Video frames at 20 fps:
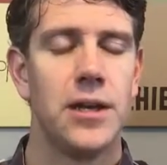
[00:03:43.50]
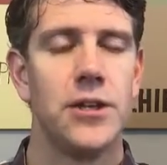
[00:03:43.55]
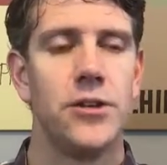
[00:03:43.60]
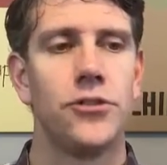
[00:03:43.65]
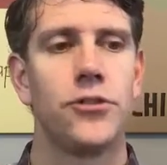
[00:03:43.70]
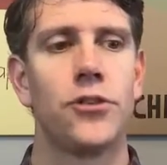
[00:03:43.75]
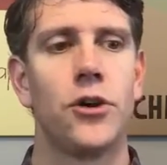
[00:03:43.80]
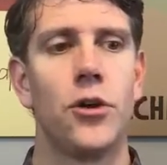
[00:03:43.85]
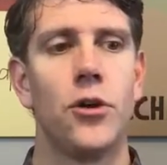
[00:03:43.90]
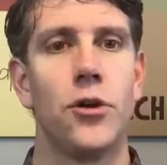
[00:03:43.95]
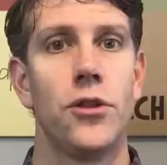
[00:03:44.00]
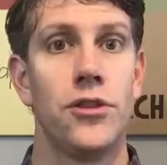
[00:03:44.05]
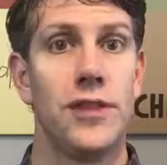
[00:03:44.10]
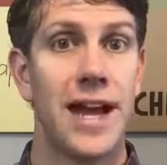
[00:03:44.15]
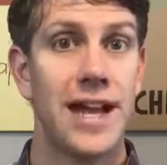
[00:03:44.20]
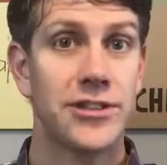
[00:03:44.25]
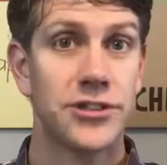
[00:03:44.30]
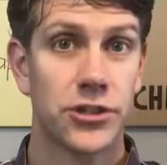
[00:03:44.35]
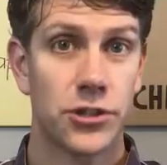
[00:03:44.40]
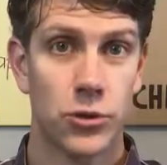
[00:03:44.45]
So
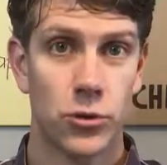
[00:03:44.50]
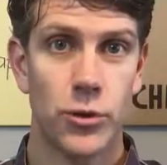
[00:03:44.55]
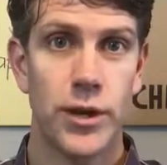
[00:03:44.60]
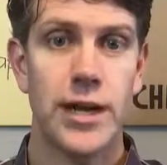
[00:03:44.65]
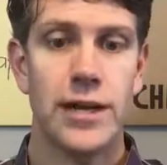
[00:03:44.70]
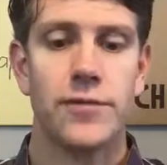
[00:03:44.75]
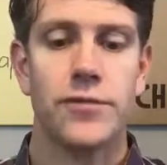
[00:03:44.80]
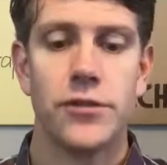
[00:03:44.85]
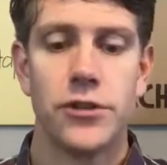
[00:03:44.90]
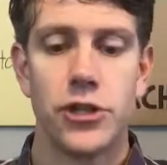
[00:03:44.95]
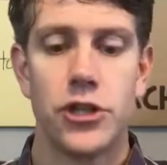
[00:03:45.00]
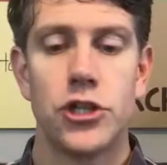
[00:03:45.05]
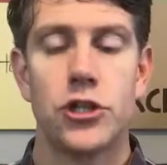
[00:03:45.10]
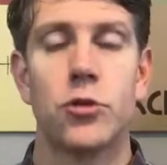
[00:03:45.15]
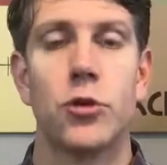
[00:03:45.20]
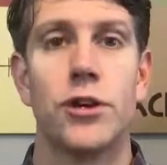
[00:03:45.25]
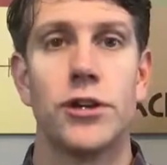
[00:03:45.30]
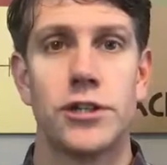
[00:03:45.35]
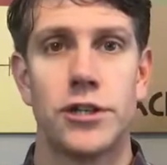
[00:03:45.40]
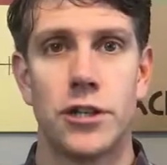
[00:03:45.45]
that's great for the
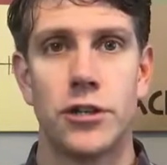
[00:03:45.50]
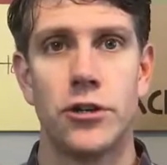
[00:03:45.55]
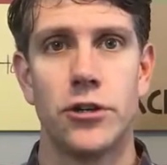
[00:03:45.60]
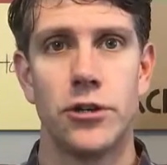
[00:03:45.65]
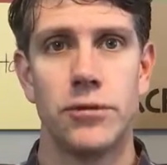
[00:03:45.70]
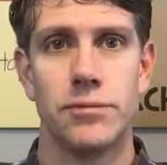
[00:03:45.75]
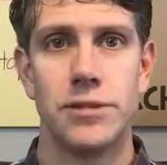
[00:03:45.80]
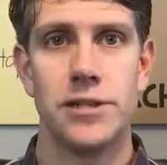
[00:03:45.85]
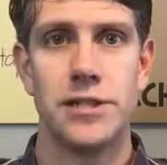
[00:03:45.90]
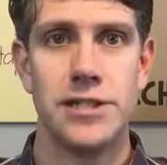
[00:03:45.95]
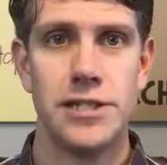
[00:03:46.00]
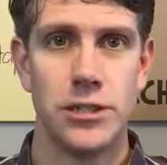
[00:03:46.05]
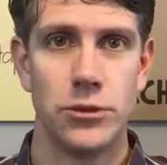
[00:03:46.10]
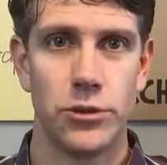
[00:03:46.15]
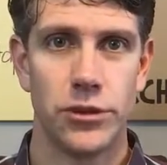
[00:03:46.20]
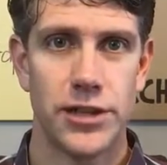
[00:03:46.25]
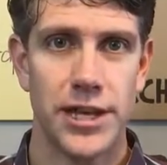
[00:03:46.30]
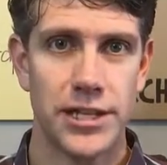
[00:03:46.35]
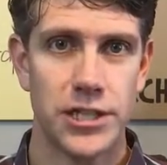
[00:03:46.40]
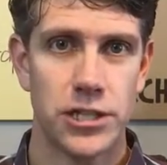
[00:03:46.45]
short term to deal
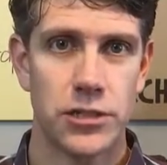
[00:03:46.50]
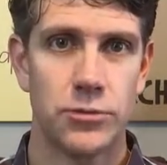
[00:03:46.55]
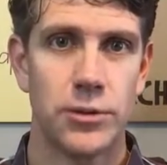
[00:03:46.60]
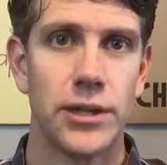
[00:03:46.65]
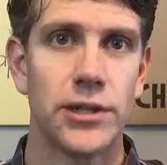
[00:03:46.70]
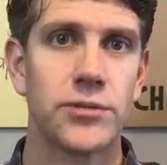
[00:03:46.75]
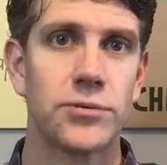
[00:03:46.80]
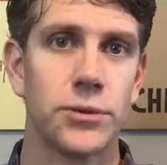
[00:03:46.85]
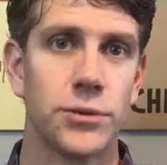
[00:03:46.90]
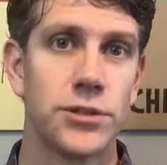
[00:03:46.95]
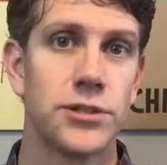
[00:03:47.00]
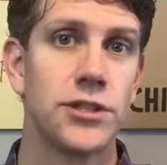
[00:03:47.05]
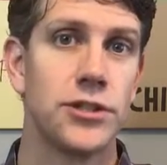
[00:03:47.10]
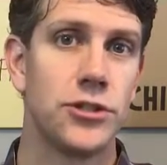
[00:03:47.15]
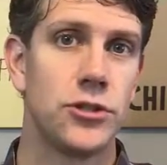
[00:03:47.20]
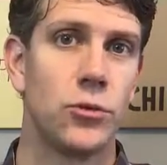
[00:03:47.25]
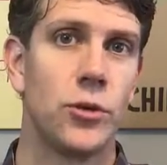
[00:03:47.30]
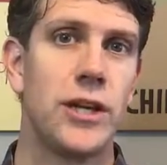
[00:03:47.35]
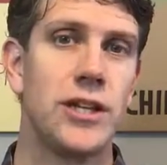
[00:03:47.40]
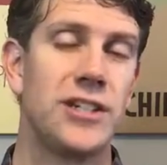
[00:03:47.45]
with that stressful
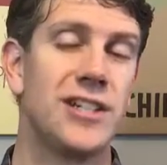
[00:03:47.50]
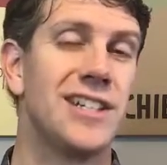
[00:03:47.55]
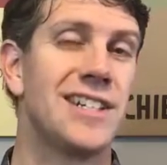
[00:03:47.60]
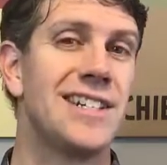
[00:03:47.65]
situation.